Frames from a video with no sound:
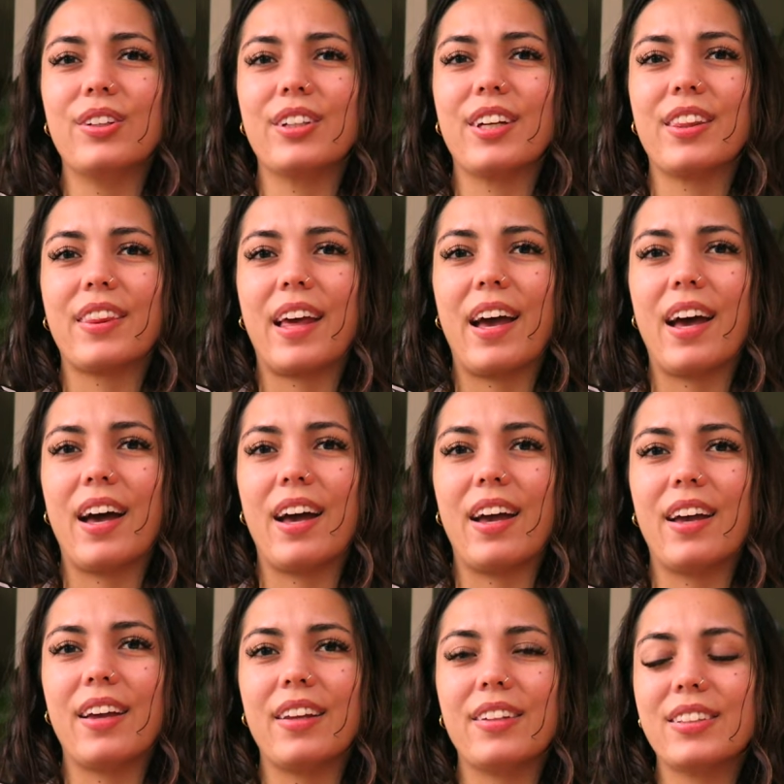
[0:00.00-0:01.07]
look at
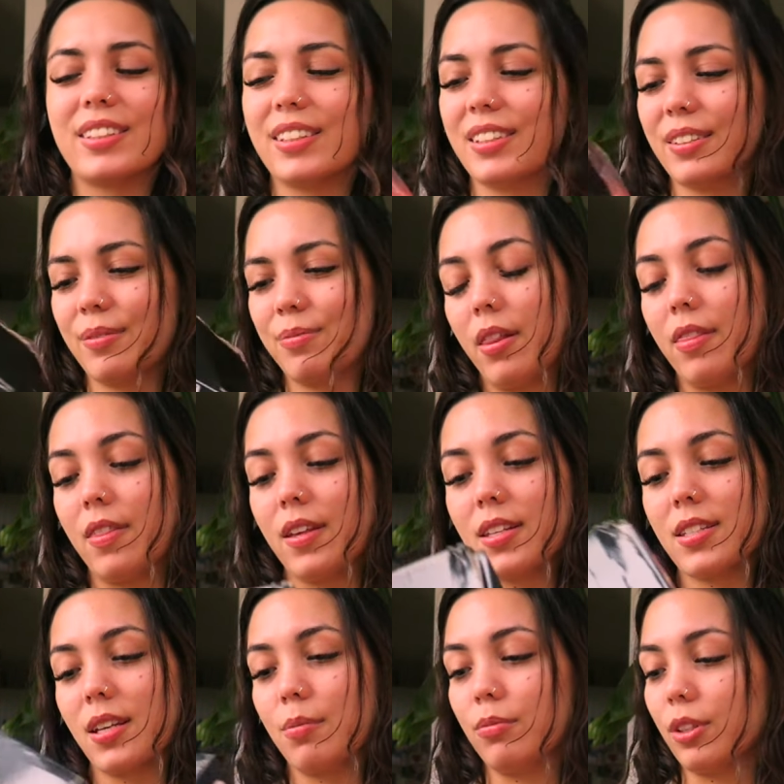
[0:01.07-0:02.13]
that.
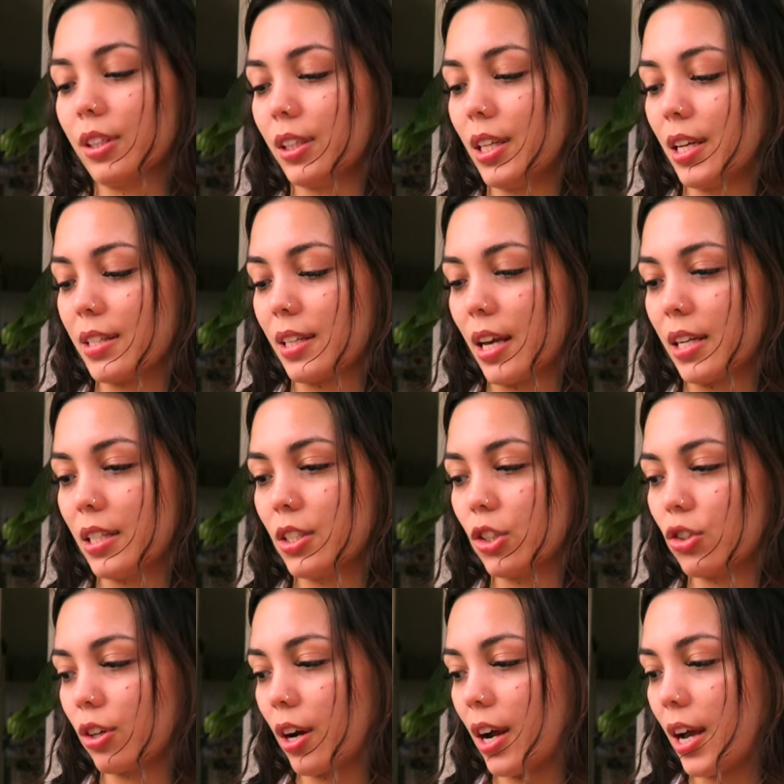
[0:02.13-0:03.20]
This I'm really excited to
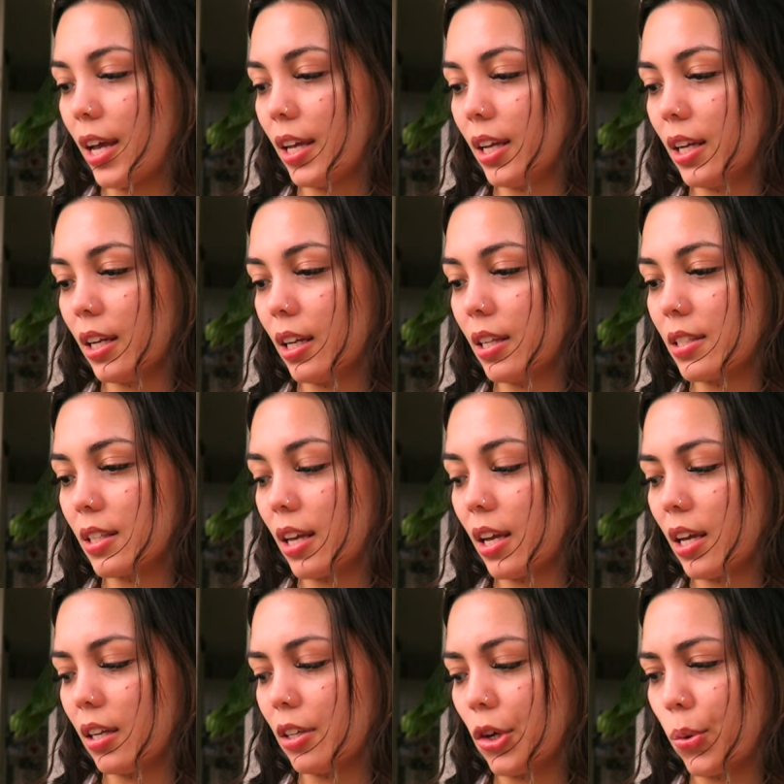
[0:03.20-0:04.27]
try. It is
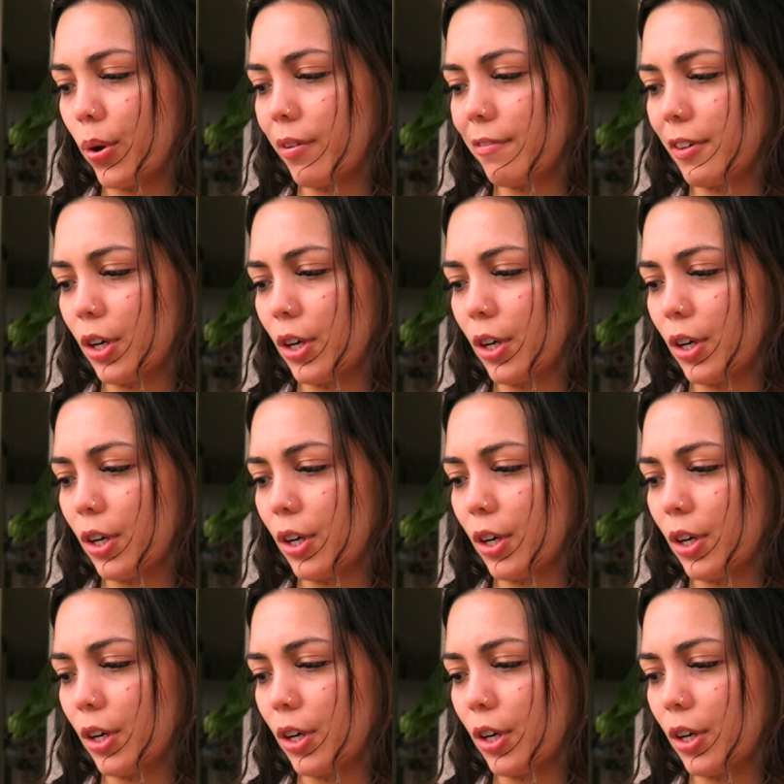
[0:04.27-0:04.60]
a U F